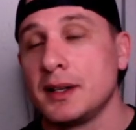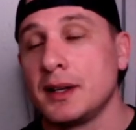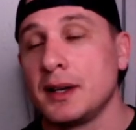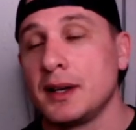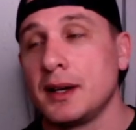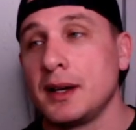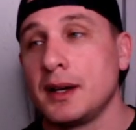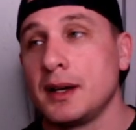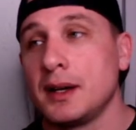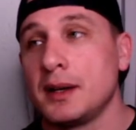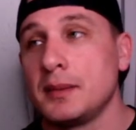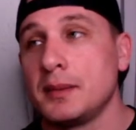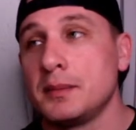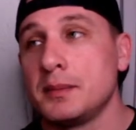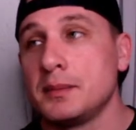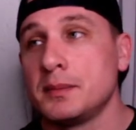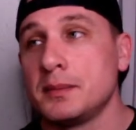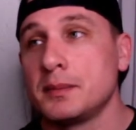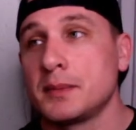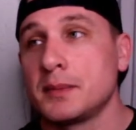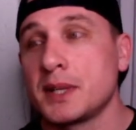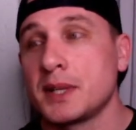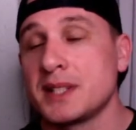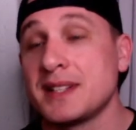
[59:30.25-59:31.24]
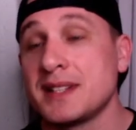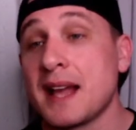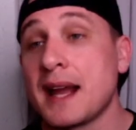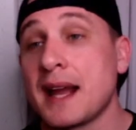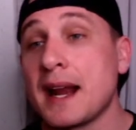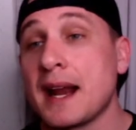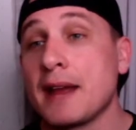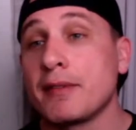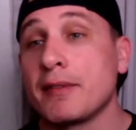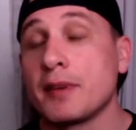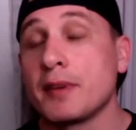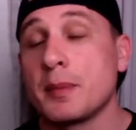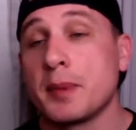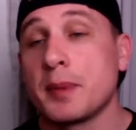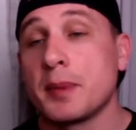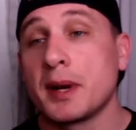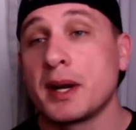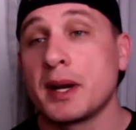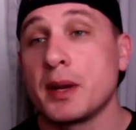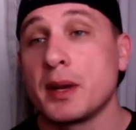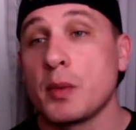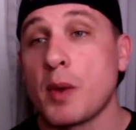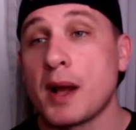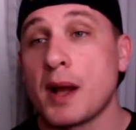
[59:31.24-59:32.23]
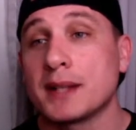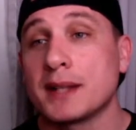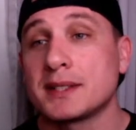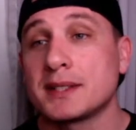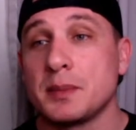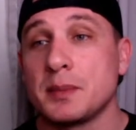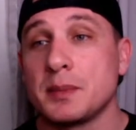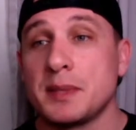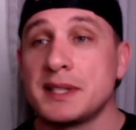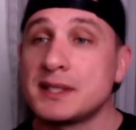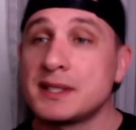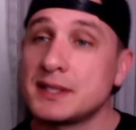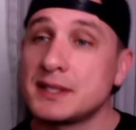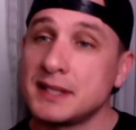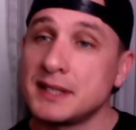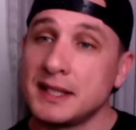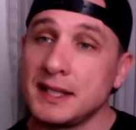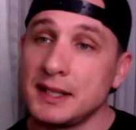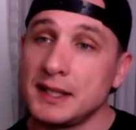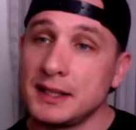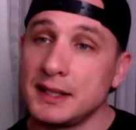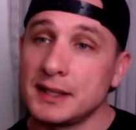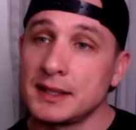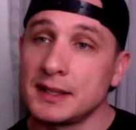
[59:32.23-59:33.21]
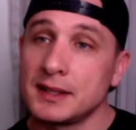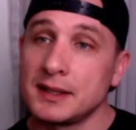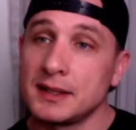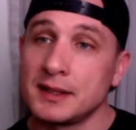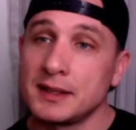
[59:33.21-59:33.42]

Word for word: Because um, not everybody wants to be seen.